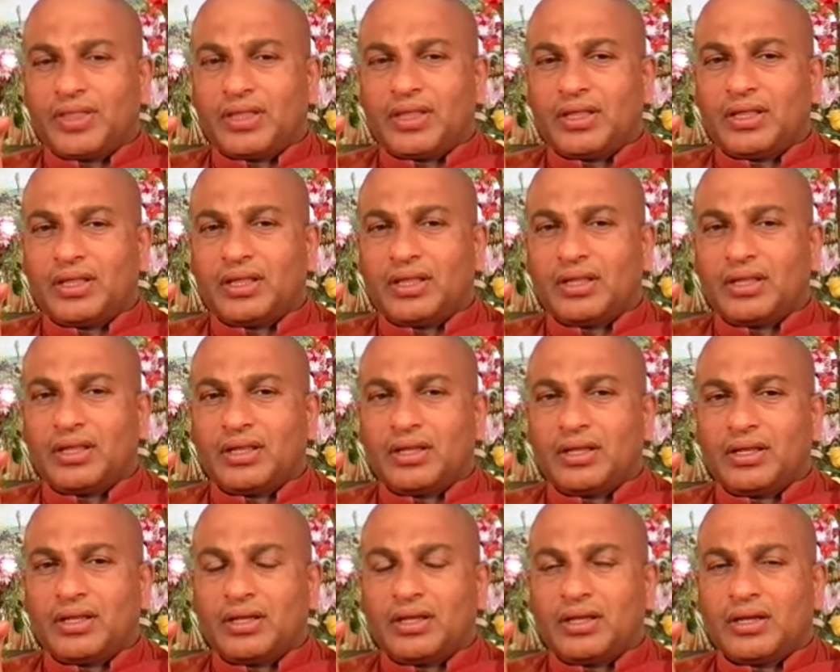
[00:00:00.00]

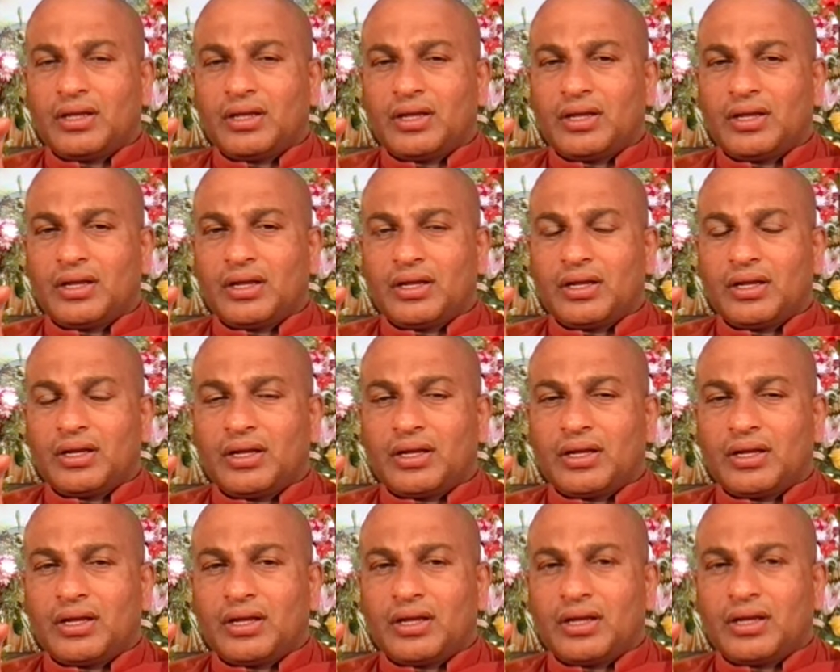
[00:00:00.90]
Nothing is said.